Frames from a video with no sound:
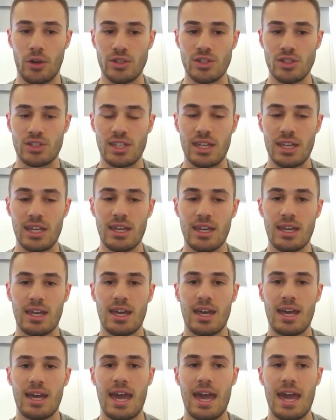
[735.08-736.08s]
honesty
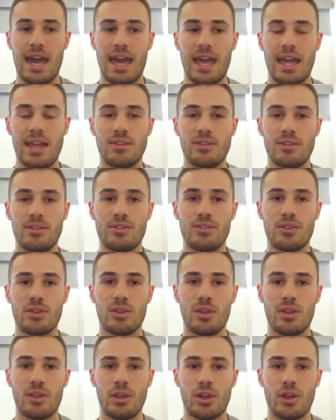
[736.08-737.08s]
and,
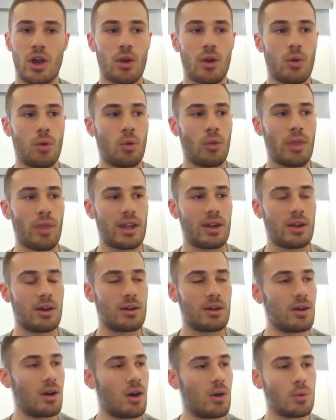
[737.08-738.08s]
you know, all that
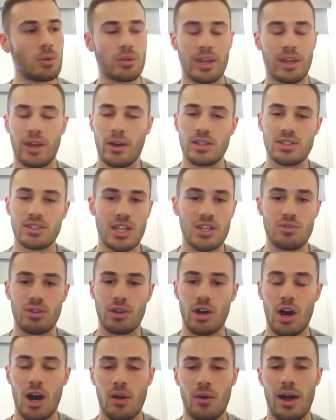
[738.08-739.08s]
old
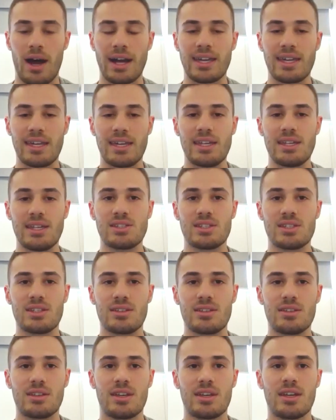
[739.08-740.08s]
egocentric hierarchies
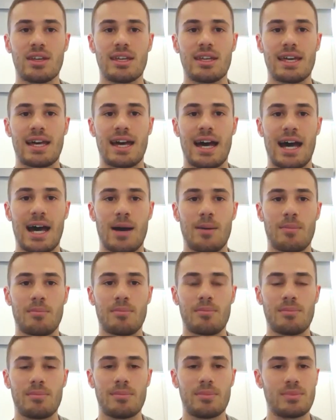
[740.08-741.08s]
and,
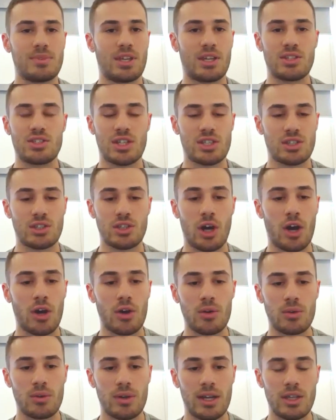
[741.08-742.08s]
um, can just
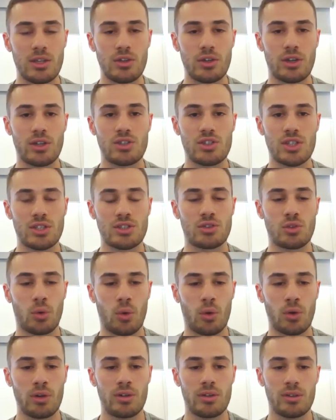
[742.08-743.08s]
go and you can just
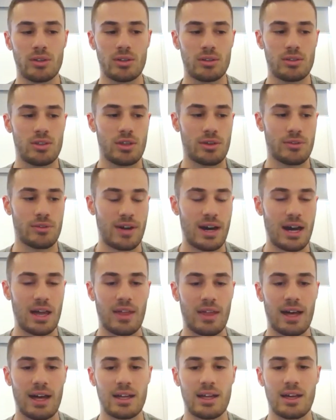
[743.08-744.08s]
talk to your
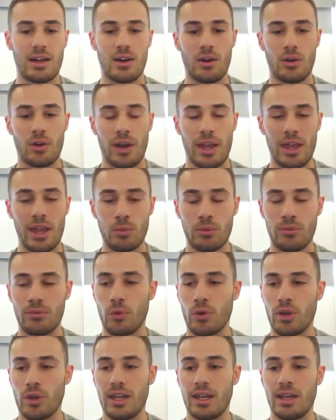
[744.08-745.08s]
father on an equal
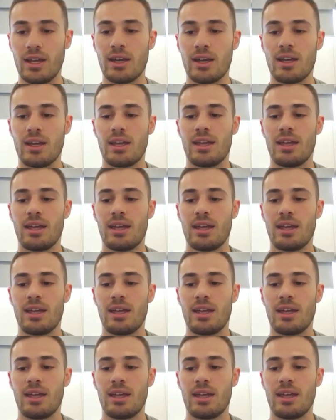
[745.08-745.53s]
footing,